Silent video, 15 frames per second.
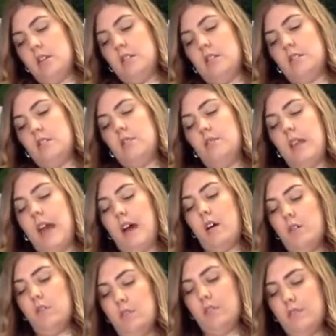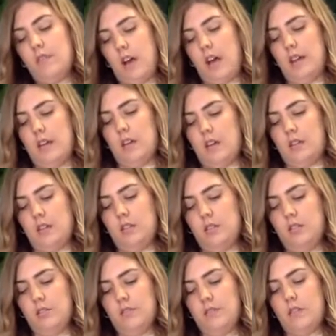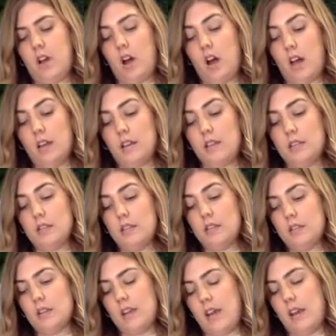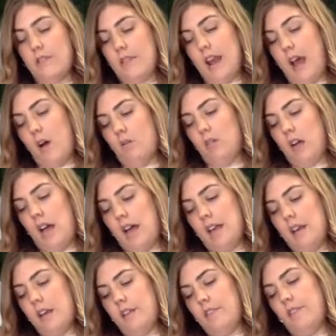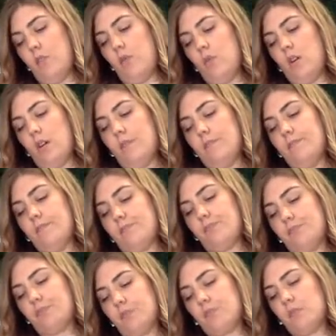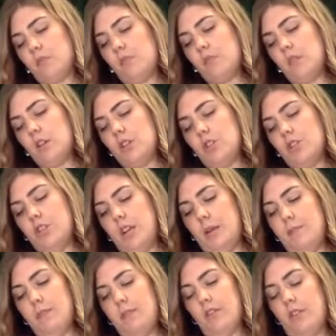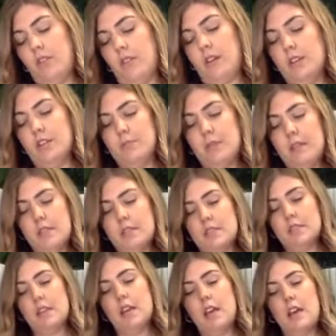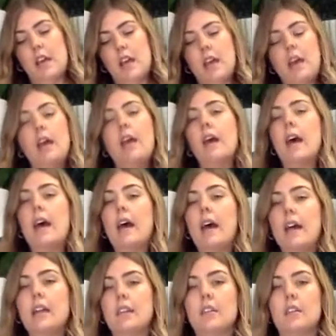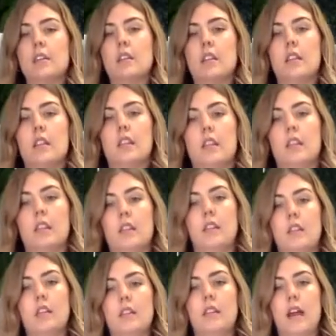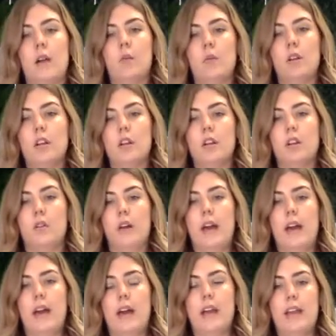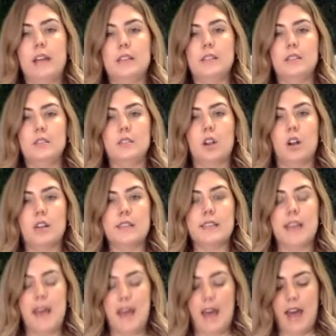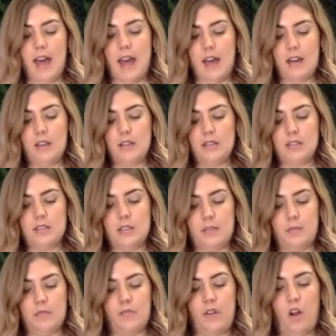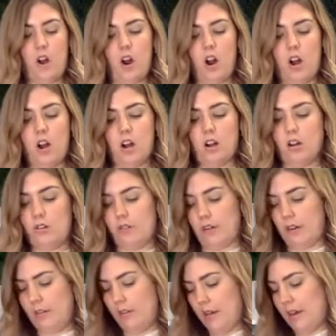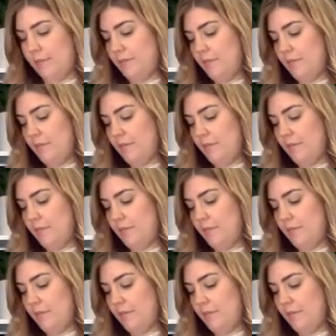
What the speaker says: So now you've gotten kind of an outline of your shape of your arrangement. And now we're going to go ahead and start to add some of our greenery.